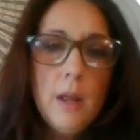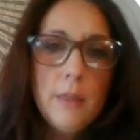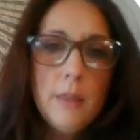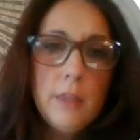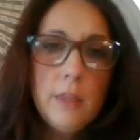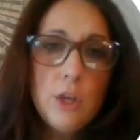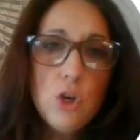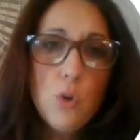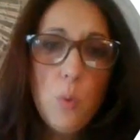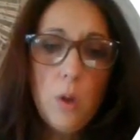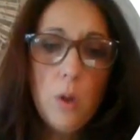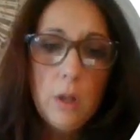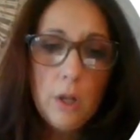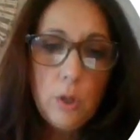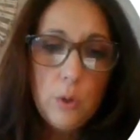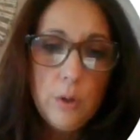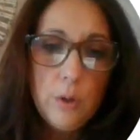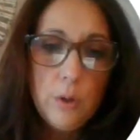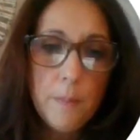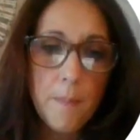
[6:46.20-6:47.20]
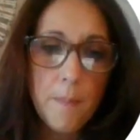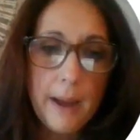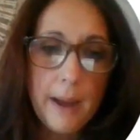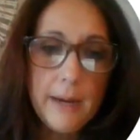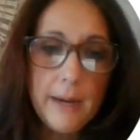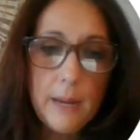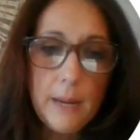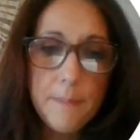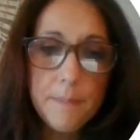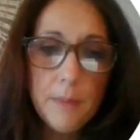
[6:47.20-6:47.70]
Then you will include my
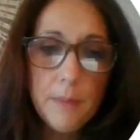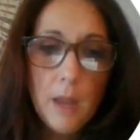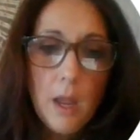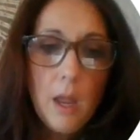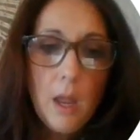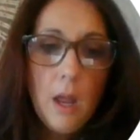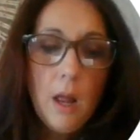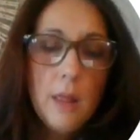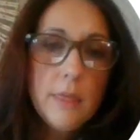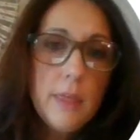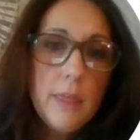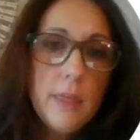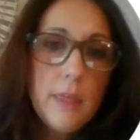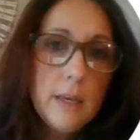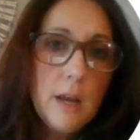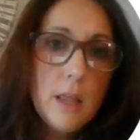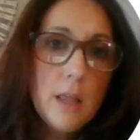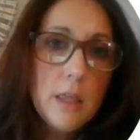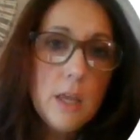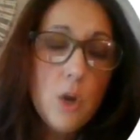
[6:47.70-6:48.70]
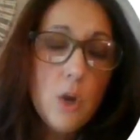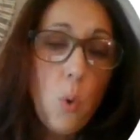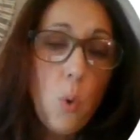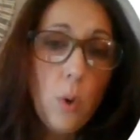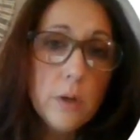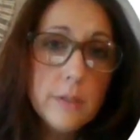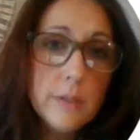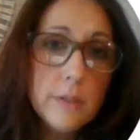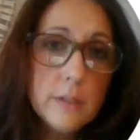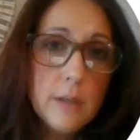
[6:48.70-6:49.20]
name, then the
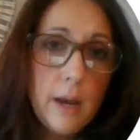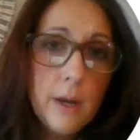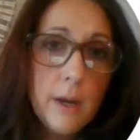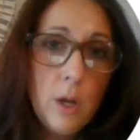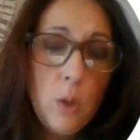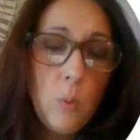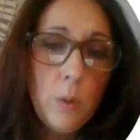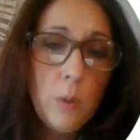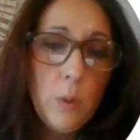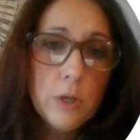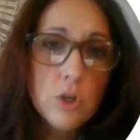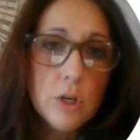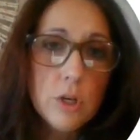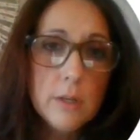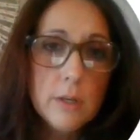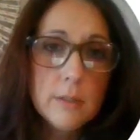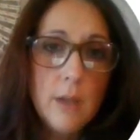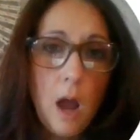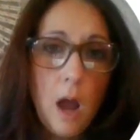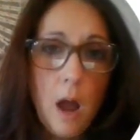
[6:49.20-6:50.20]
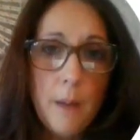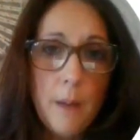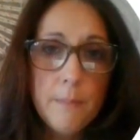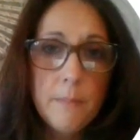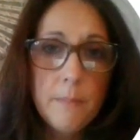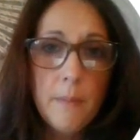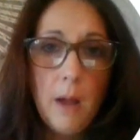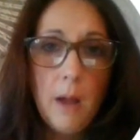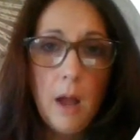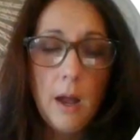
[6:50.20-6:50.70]
course title, which is
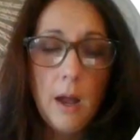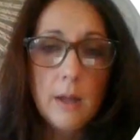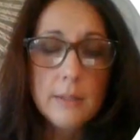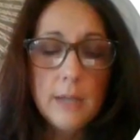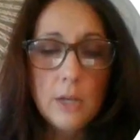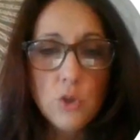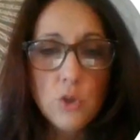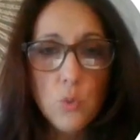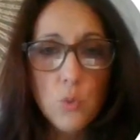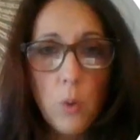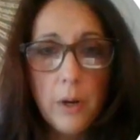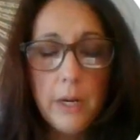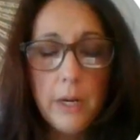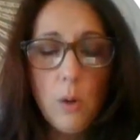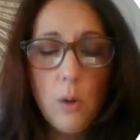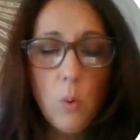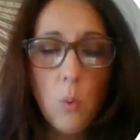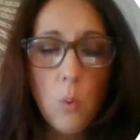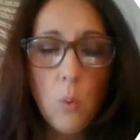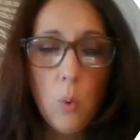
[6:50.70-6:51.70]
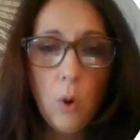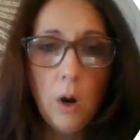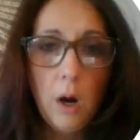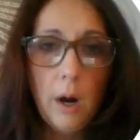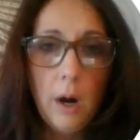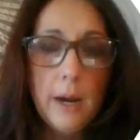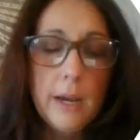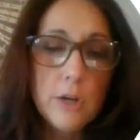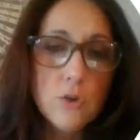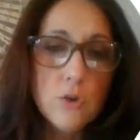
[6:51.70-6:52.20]
HUM 1020
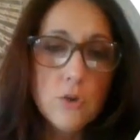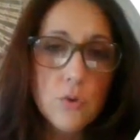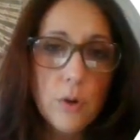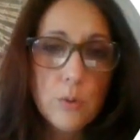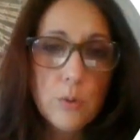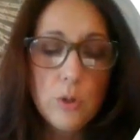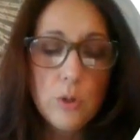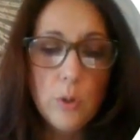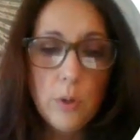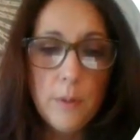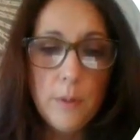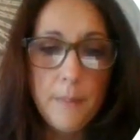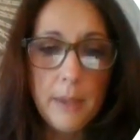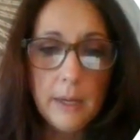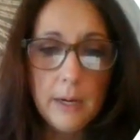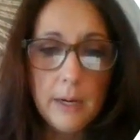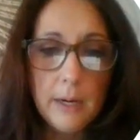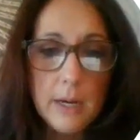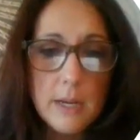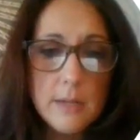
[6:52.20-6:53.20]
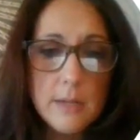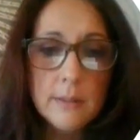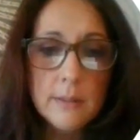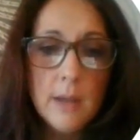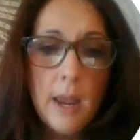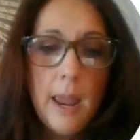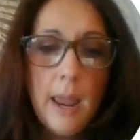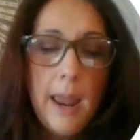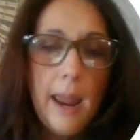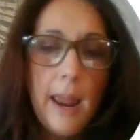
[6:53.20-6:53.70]
or Intro to Humanities,
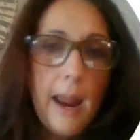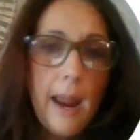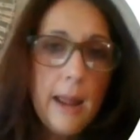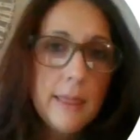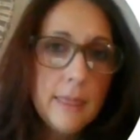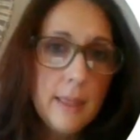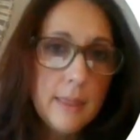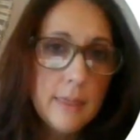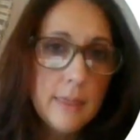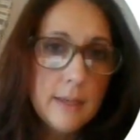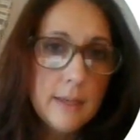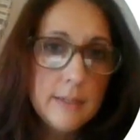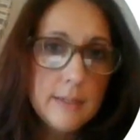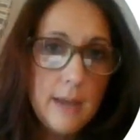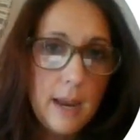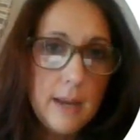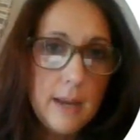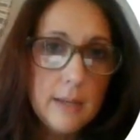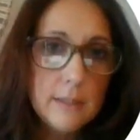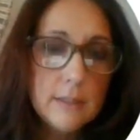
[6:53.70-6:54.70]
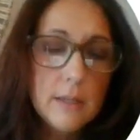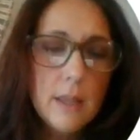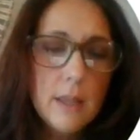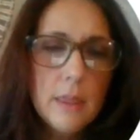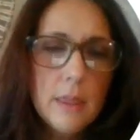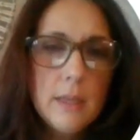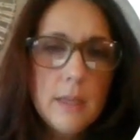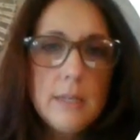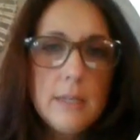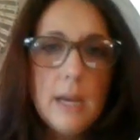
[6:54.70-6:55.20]
and then the date.
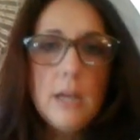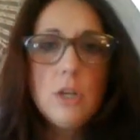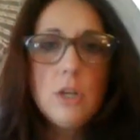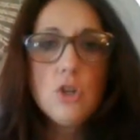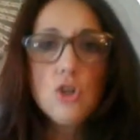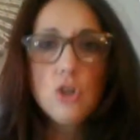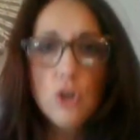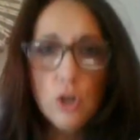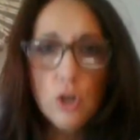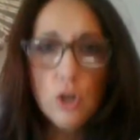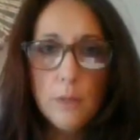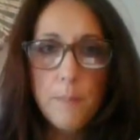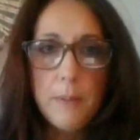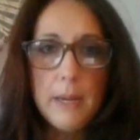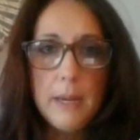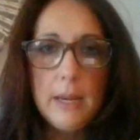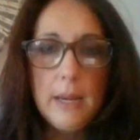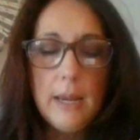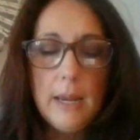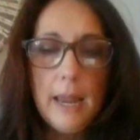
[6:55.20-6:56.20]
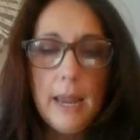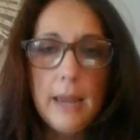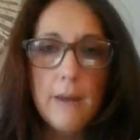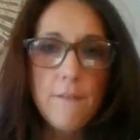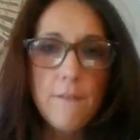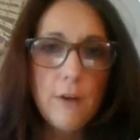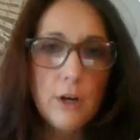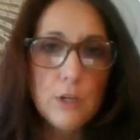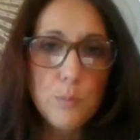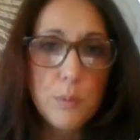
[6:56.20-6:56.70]
The date should be in a
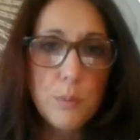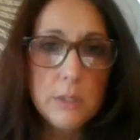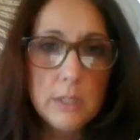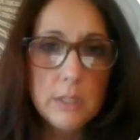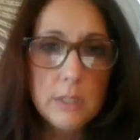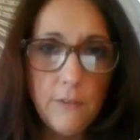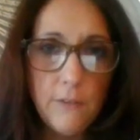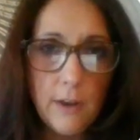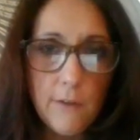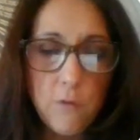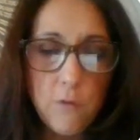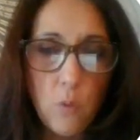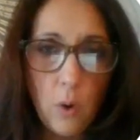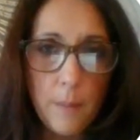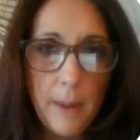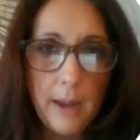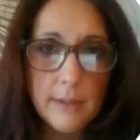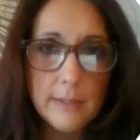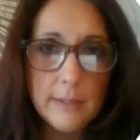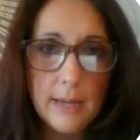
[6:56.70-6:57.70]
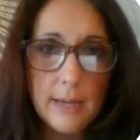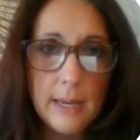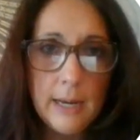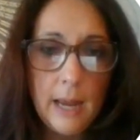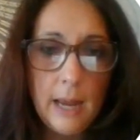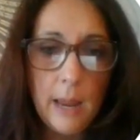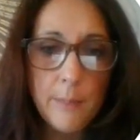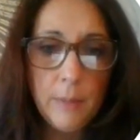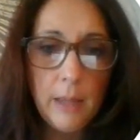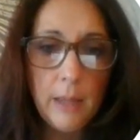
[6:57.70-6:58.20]
very specific format
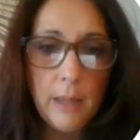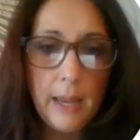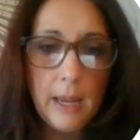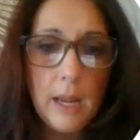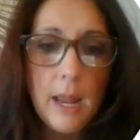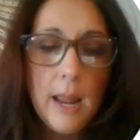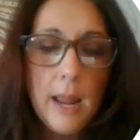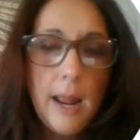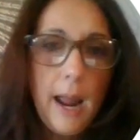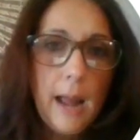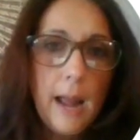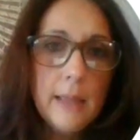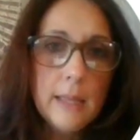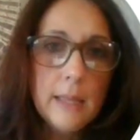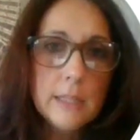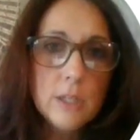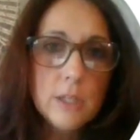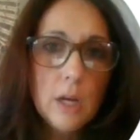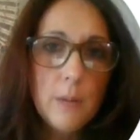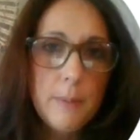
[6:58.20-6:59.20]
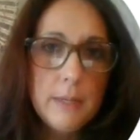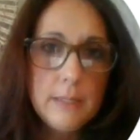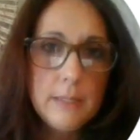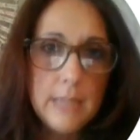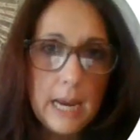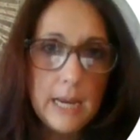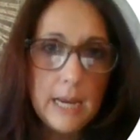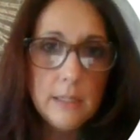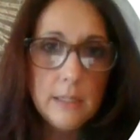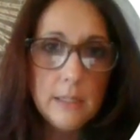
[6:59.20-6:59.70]
in MLA, and that's going to be
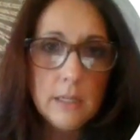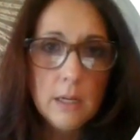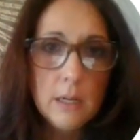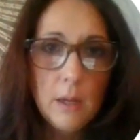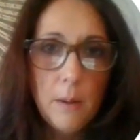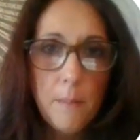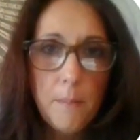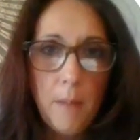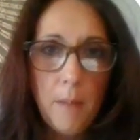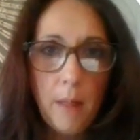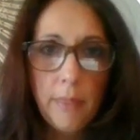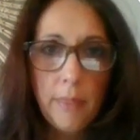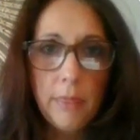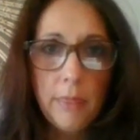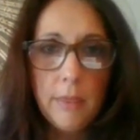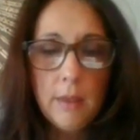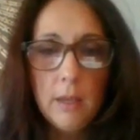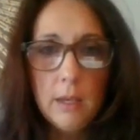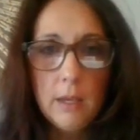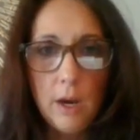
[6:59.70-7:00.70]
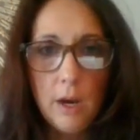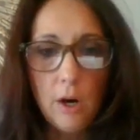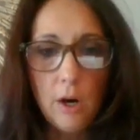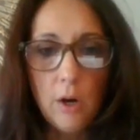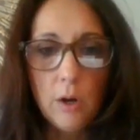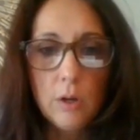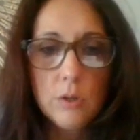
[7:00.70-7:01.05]
date, month, year.